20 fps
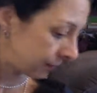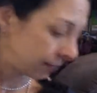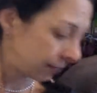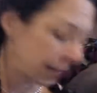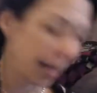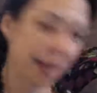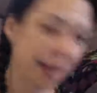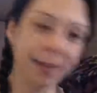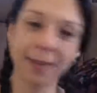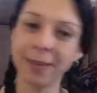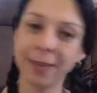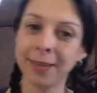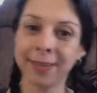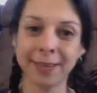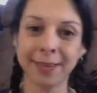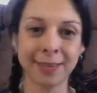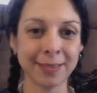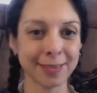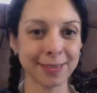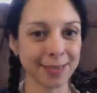And
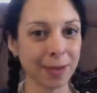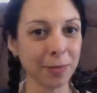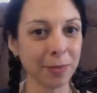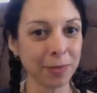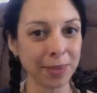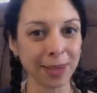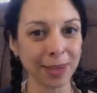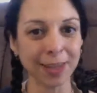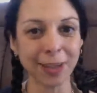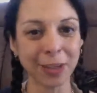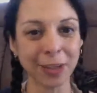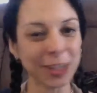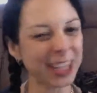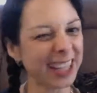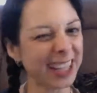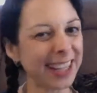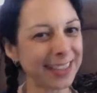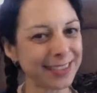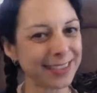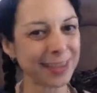you're going to
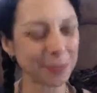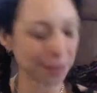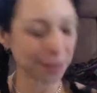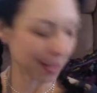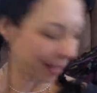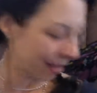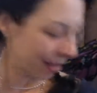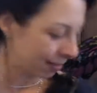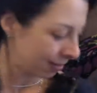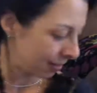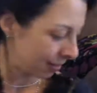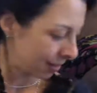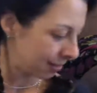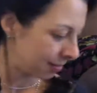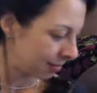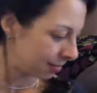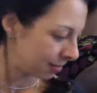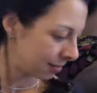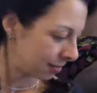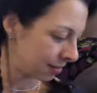get something out of
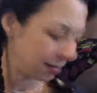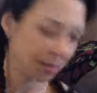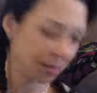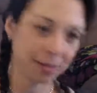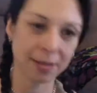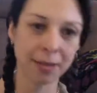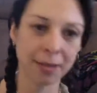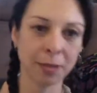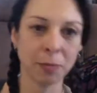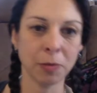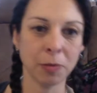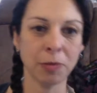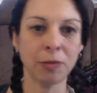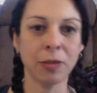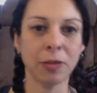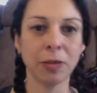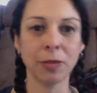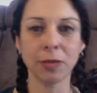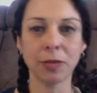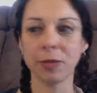this. It's going to move
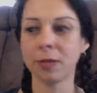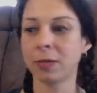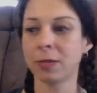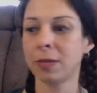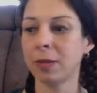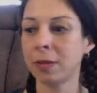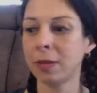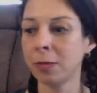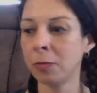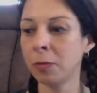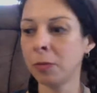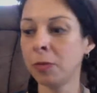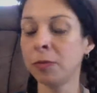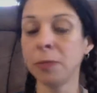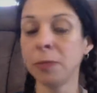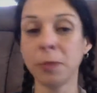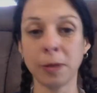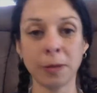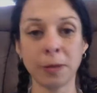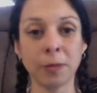you
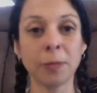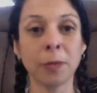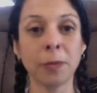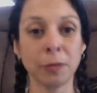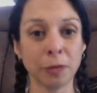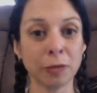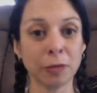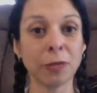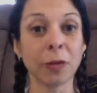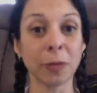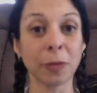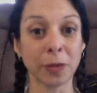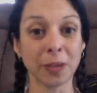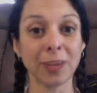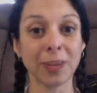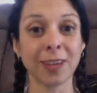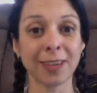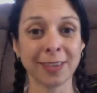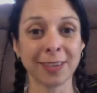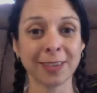
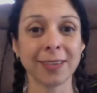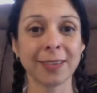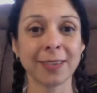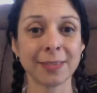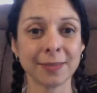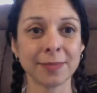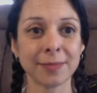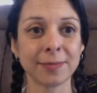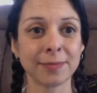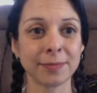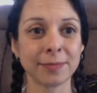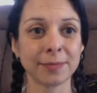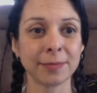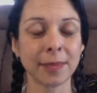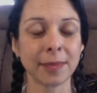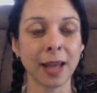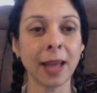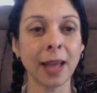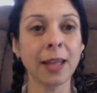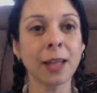forward,
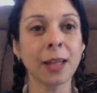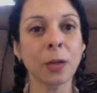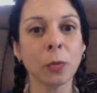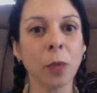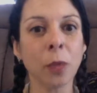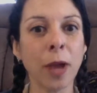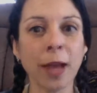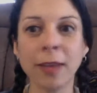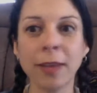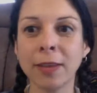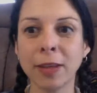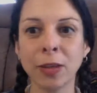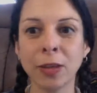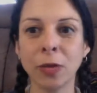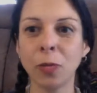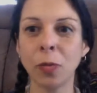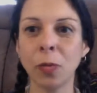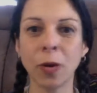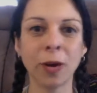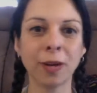and in a way that
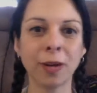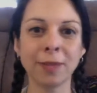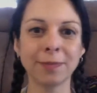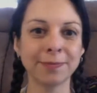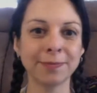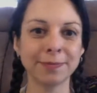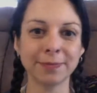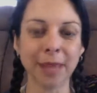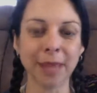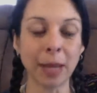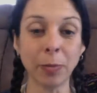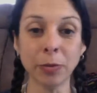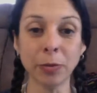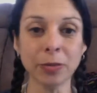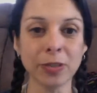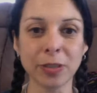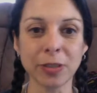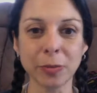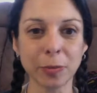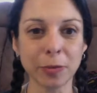you weren't able
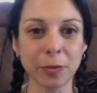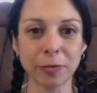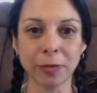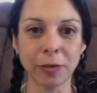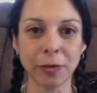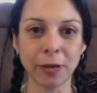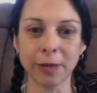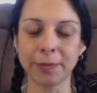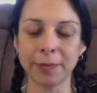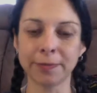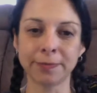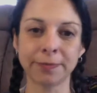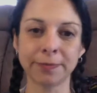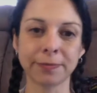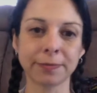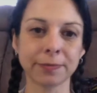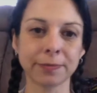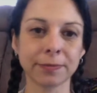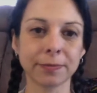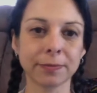to before.
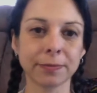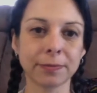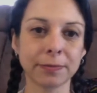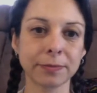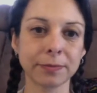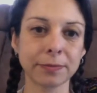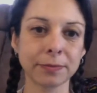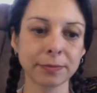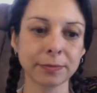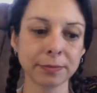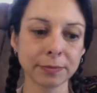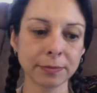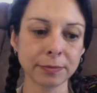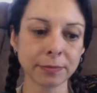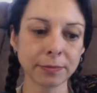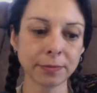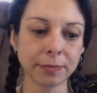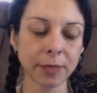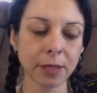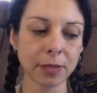
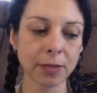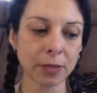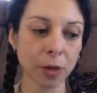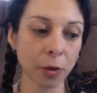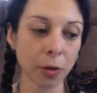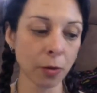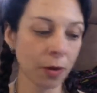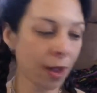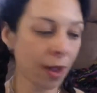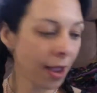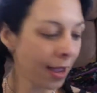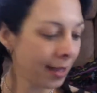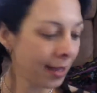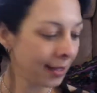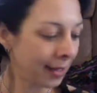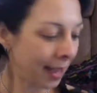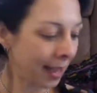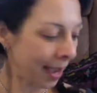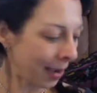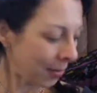So
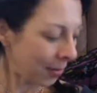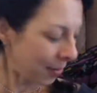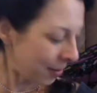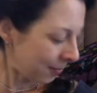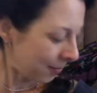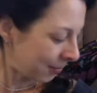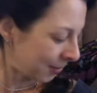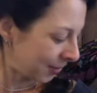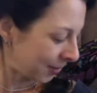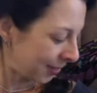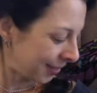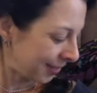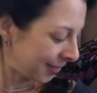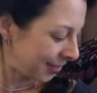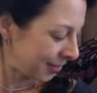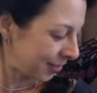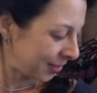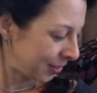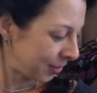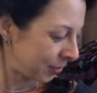now I'm going
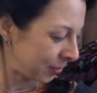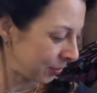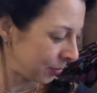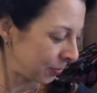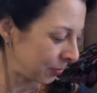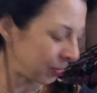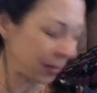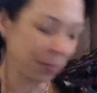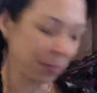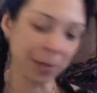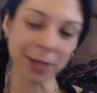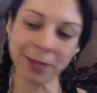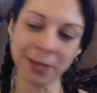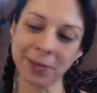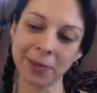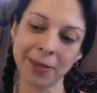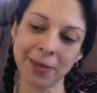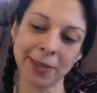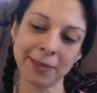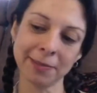to, what am I
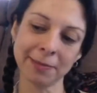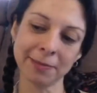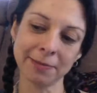doing?